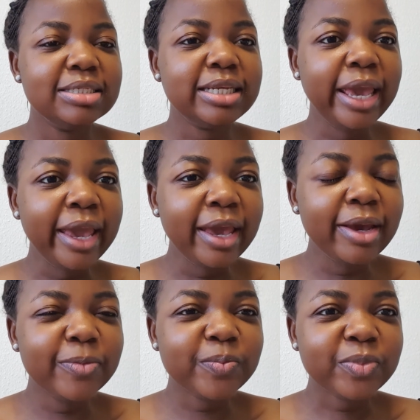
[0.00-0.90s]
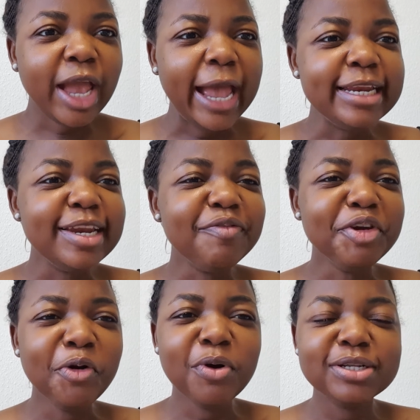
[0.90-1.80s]
damn. I didn't even
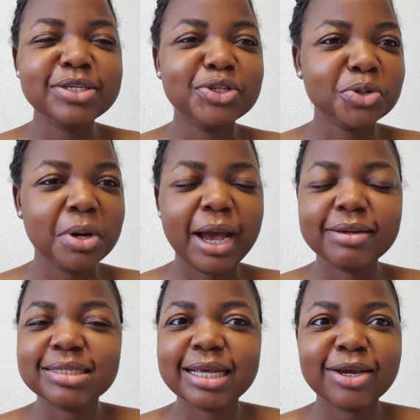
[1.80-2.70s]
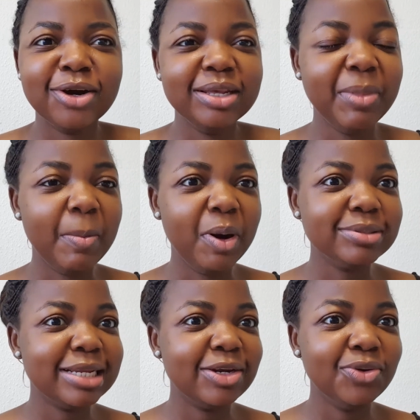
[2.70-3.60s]
know what to do. I was like calling my mom,
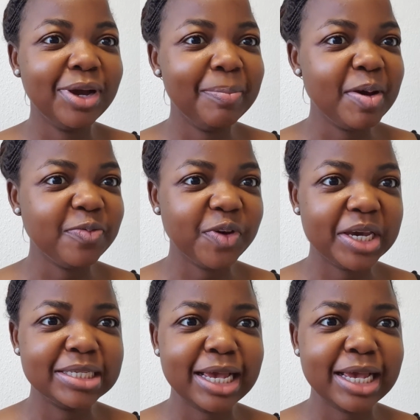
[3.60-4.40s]
like, look at my face.